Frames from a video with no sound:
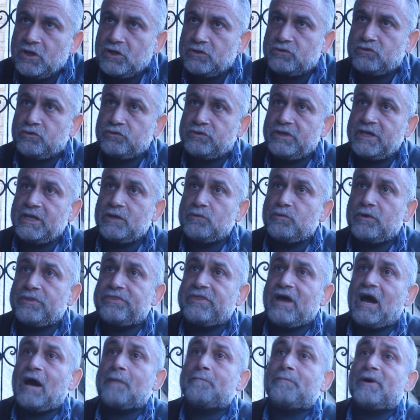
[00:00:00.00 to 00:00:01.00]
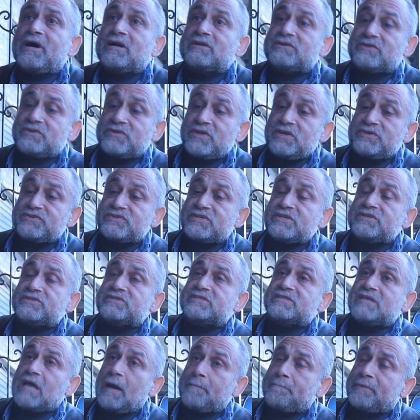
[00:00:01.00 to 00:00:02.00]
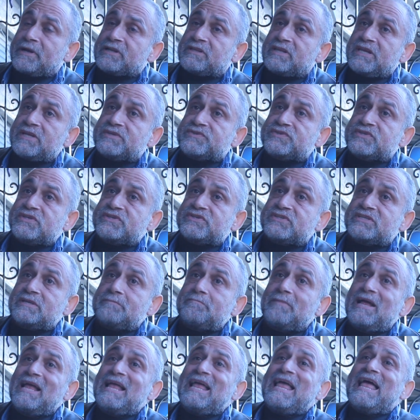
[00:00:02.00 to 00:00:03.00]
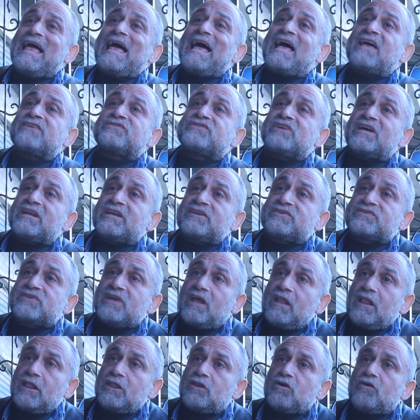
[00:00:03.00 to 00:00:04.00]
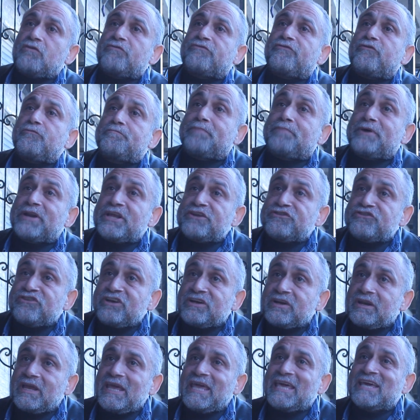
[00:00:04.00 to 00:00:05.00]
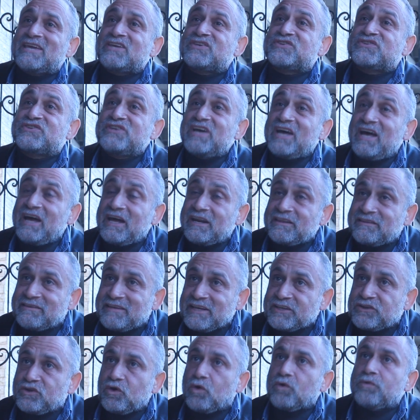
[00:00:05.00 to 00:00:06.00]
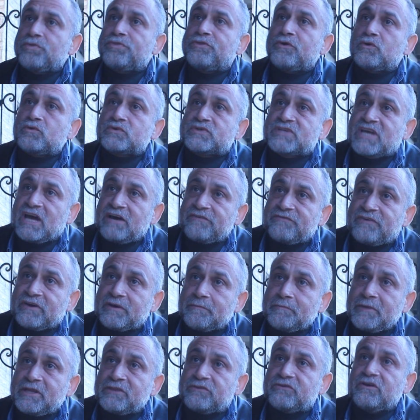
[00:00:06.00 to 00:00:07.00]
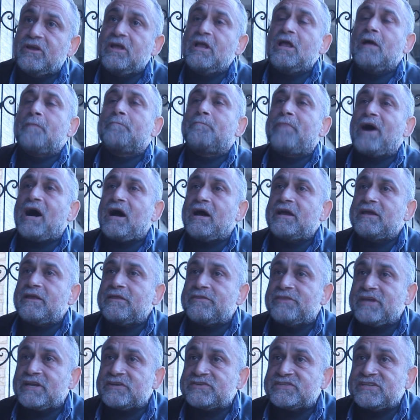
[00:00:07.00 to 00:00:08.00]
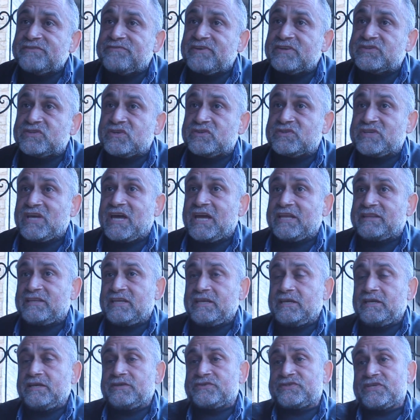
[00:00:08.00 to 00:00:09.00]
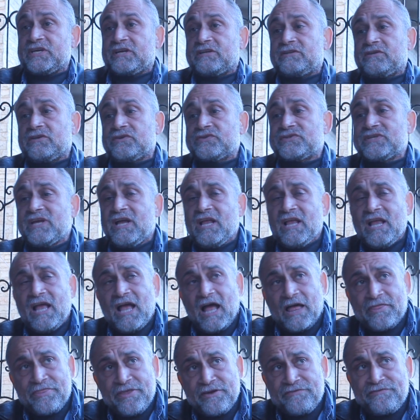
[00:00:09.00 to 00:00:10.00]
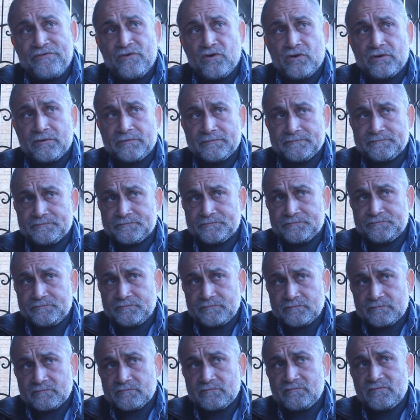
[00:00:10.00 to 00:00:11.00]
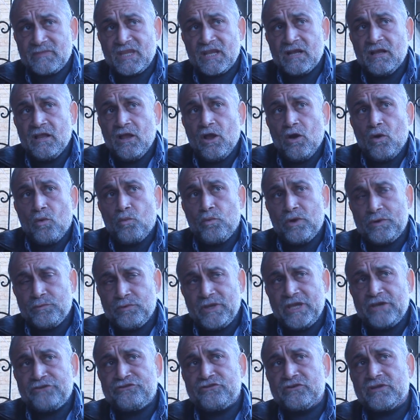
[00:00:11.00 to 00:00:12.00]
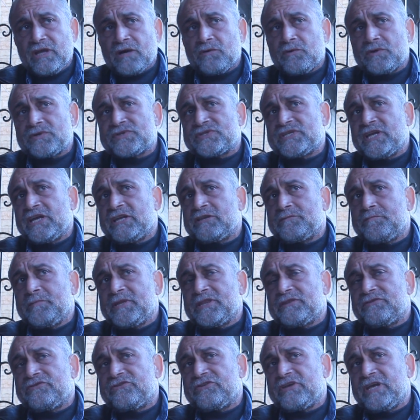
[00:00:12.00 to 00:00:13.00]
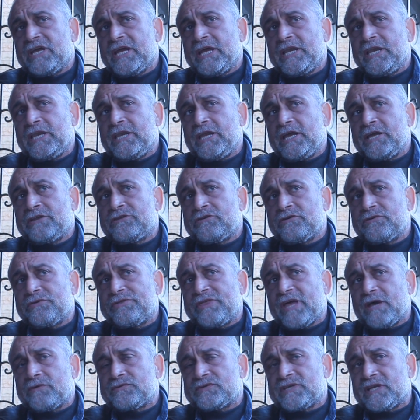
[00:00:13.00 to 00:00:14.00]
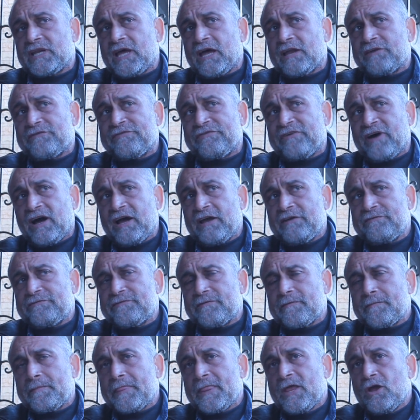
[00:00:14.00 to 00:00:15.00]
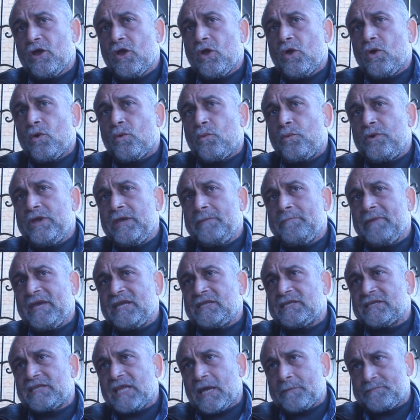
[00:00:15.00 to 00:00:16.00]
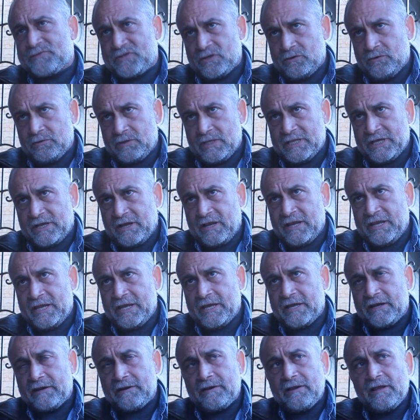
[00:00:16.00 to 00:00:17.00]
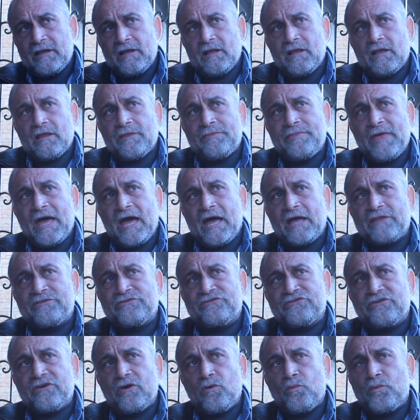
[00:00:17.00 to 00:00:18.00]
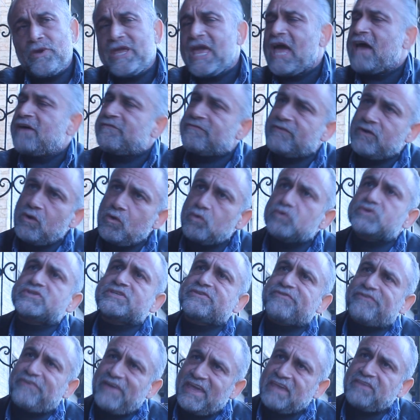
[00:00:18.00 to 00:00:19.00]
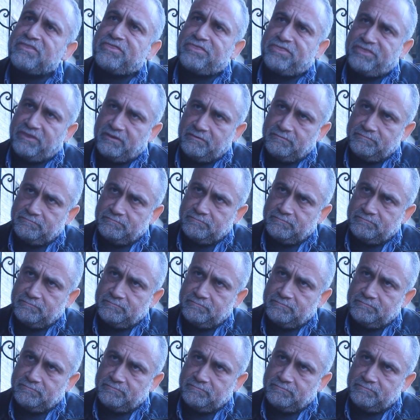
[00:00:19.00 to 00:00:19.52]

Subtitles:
to deal with the apartheid system as a result of pressure exerted on those governments by their civil society sectors. And therefore, when we issued our statement in 2005, we made it absolutely clear that we have lost faith.